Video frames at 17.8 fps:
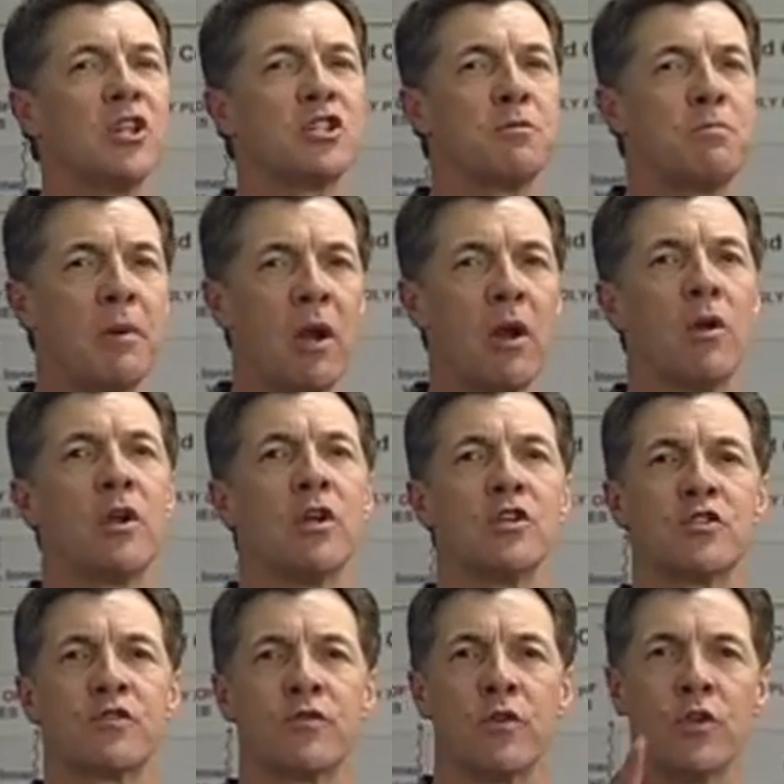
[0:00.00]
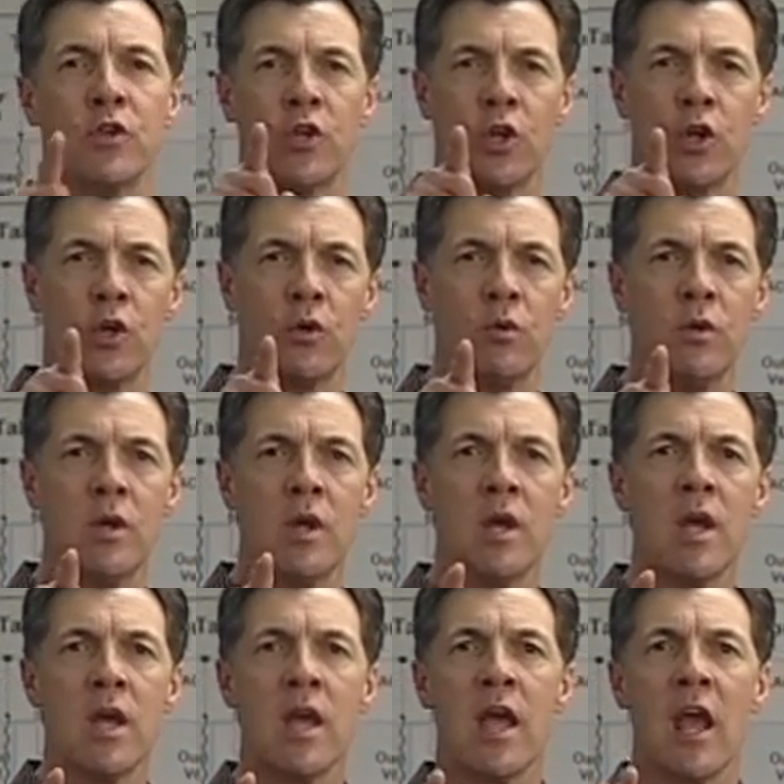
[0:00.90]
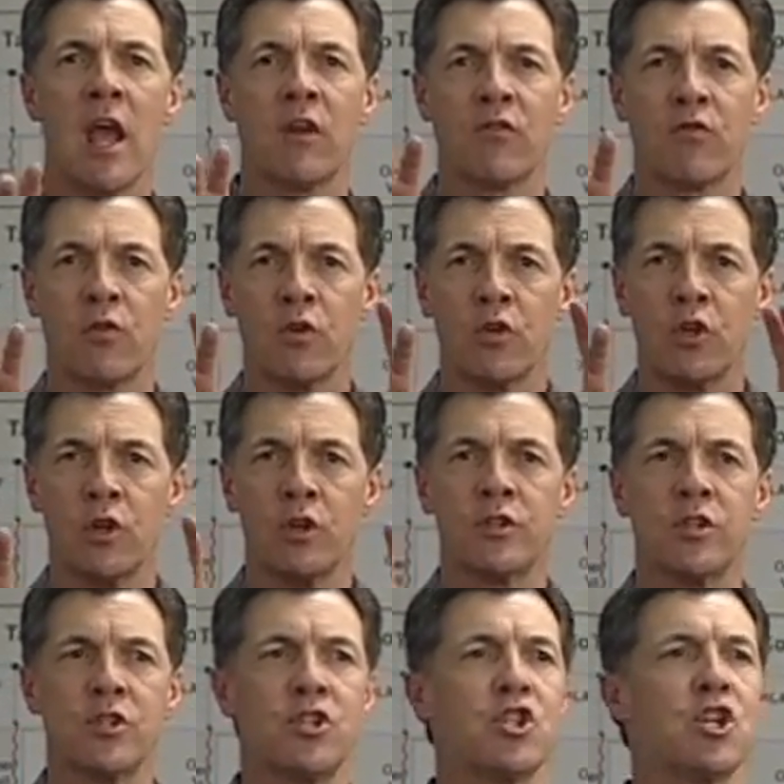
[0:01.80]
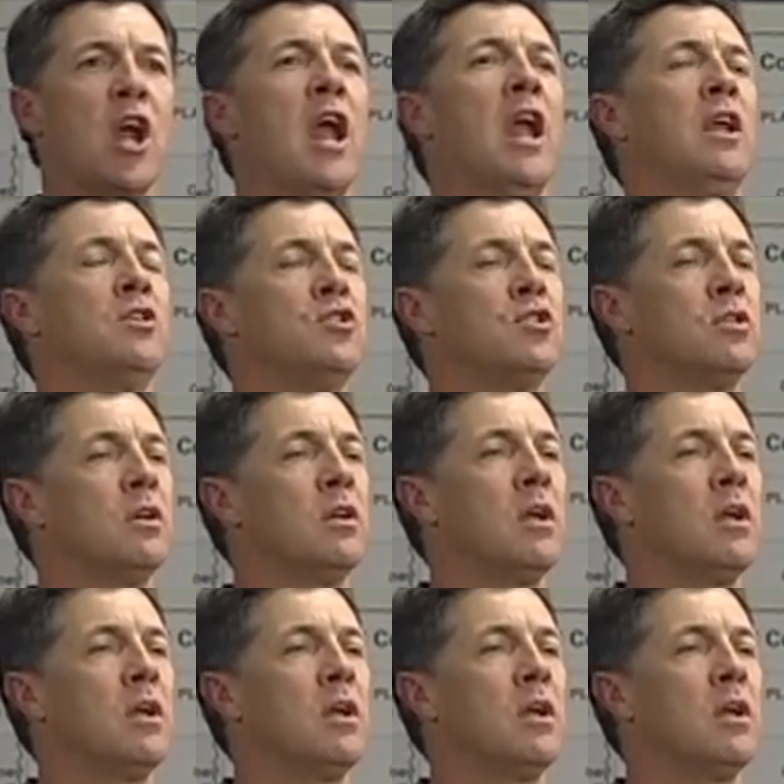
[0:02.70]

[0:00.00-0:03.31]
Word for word: experience for you and for you to change.